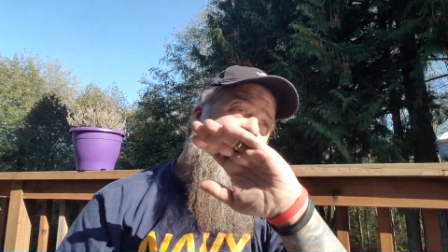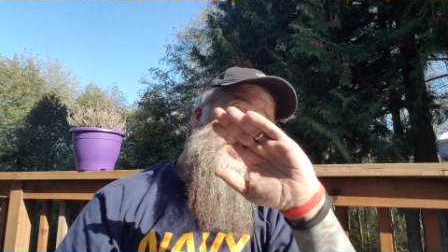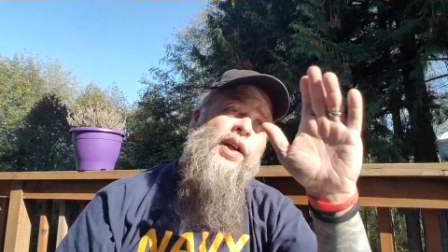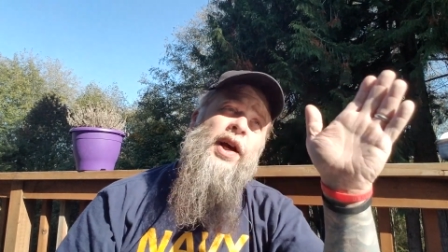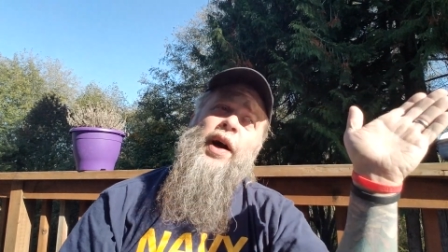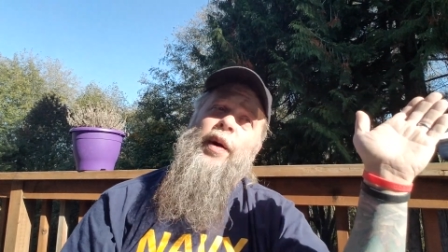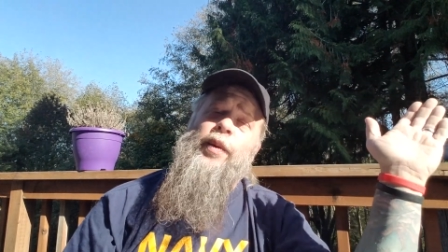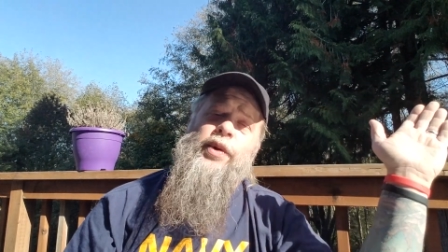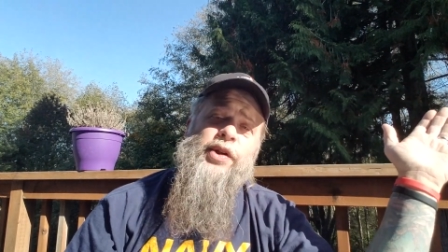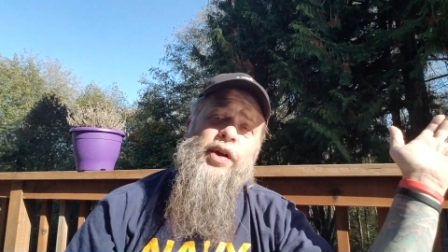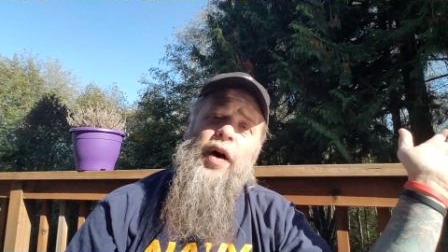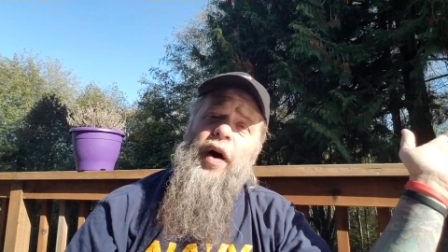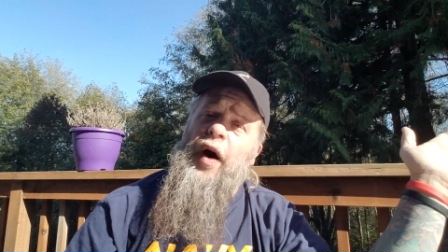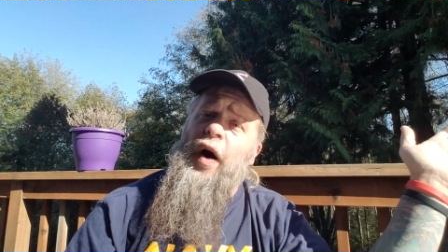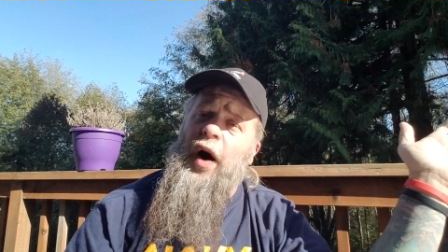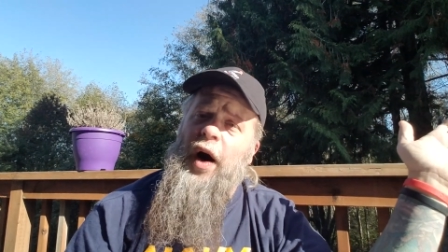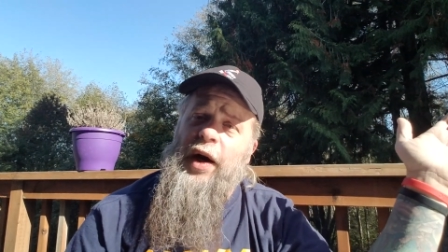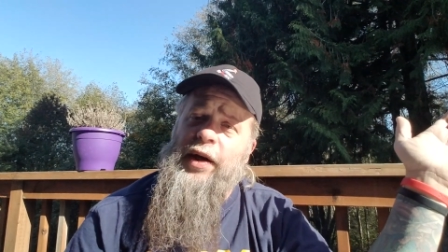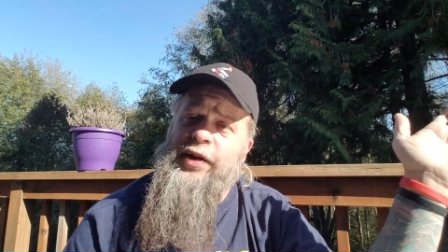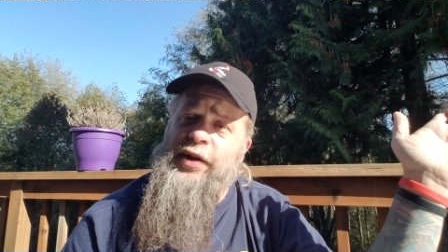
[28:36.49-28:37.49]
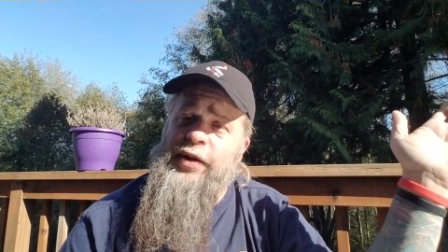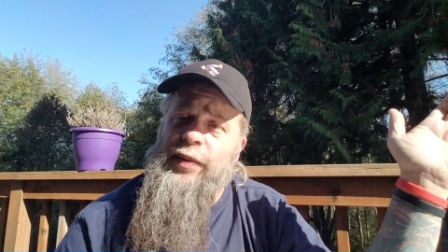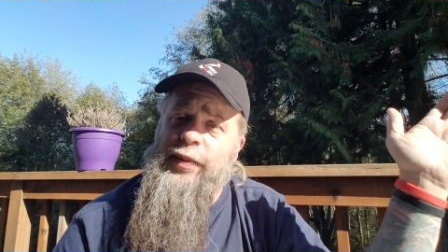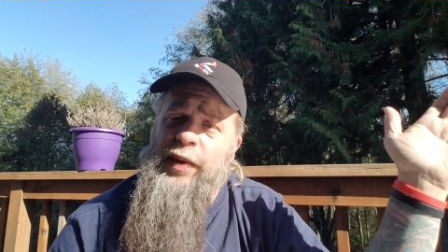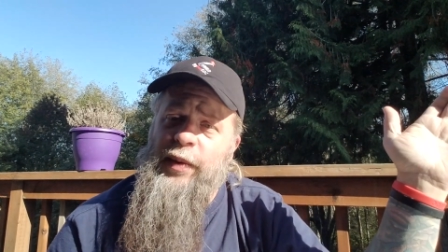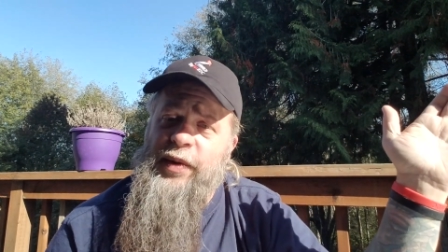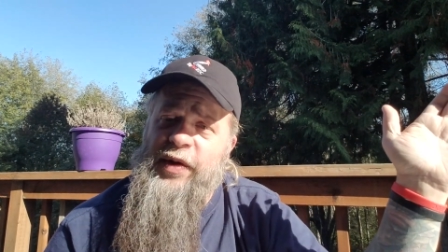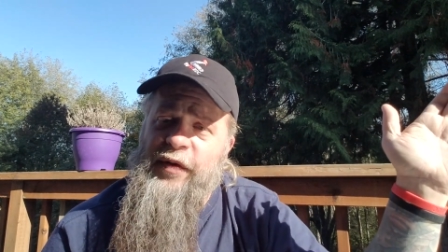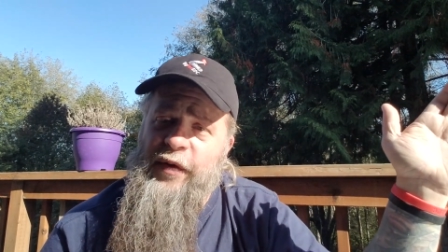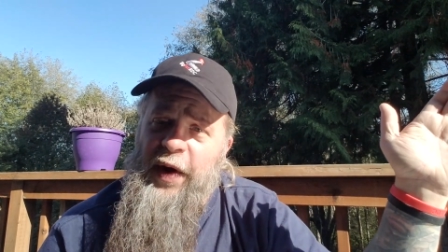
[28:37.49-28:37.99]
That was awesome.
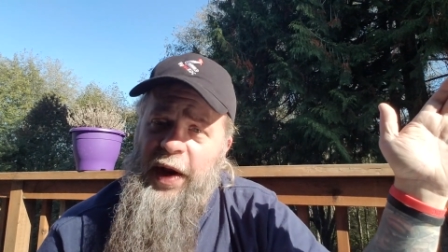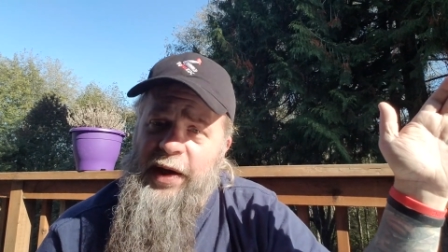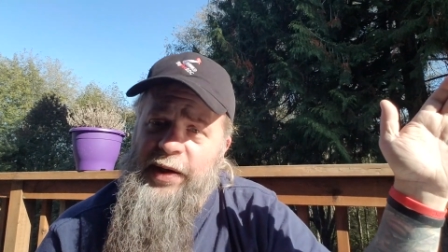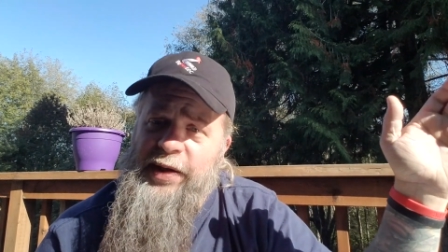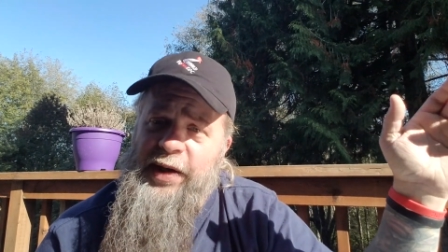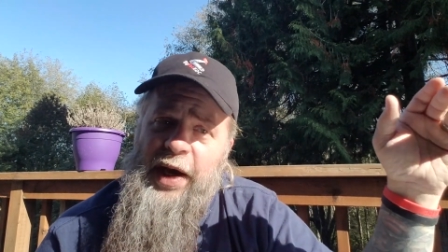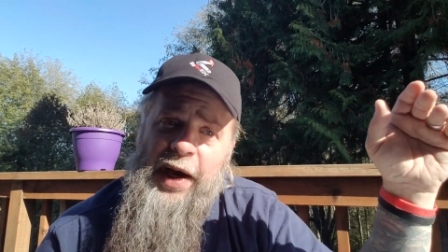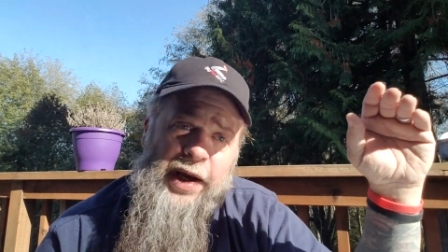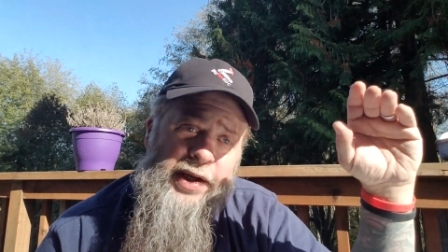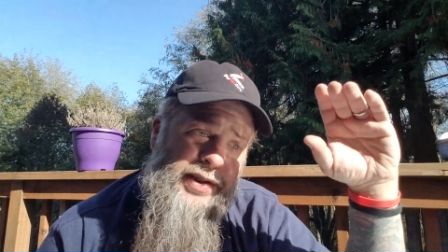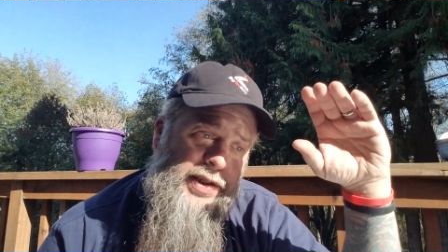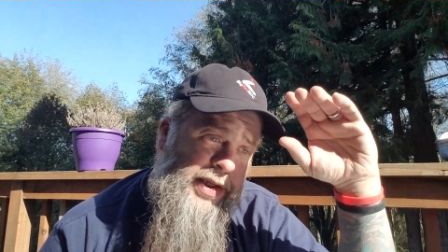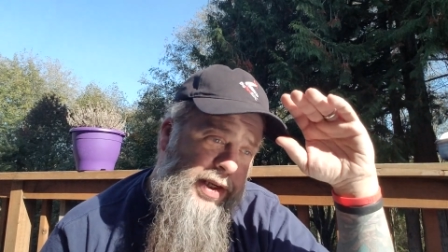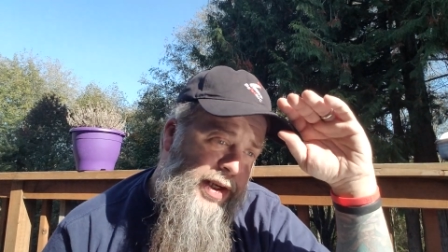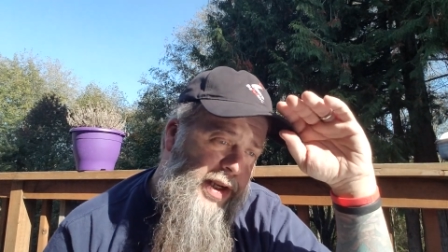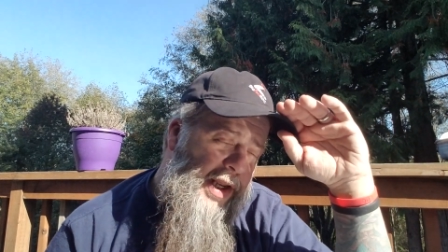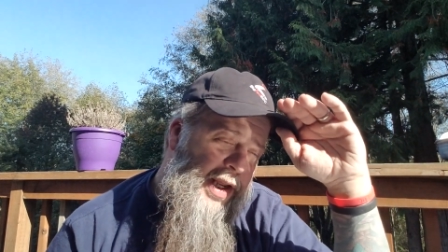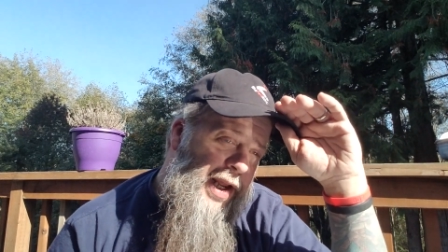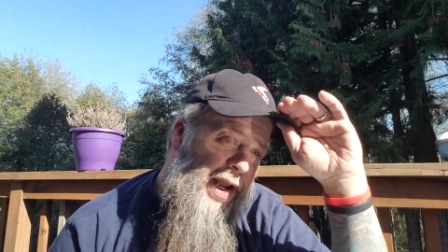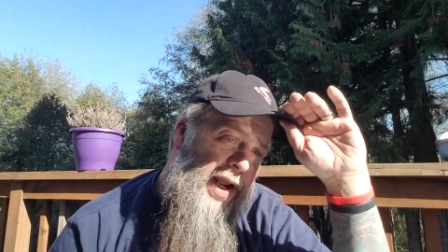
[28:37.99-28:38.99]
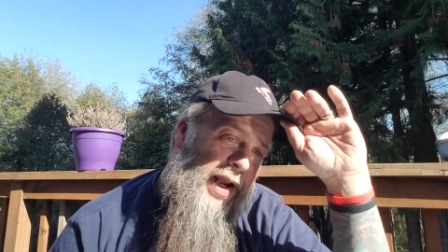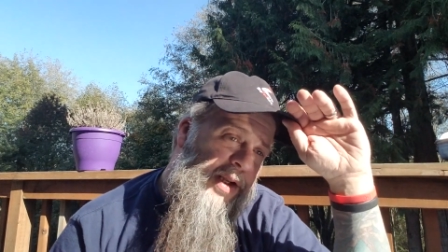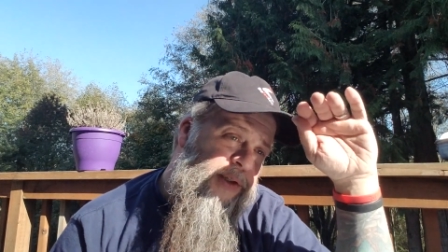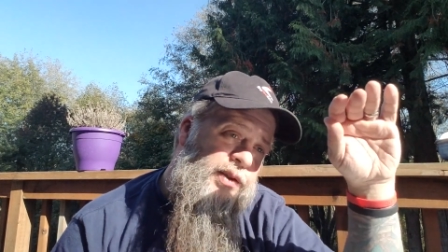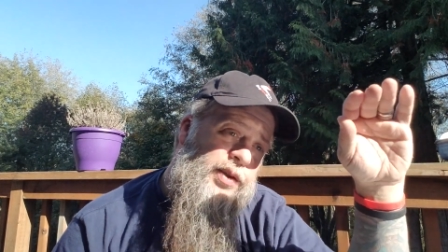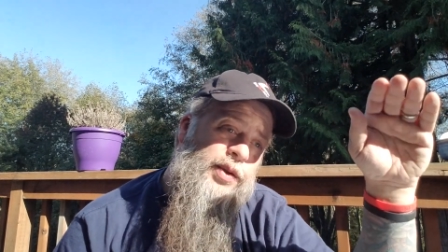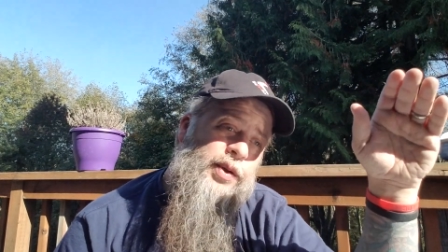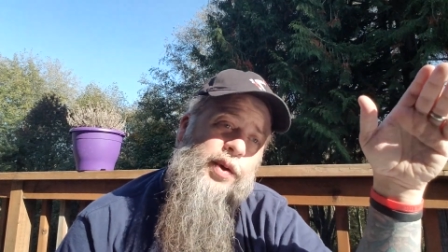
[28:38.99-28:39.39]
It was fantastic. He answered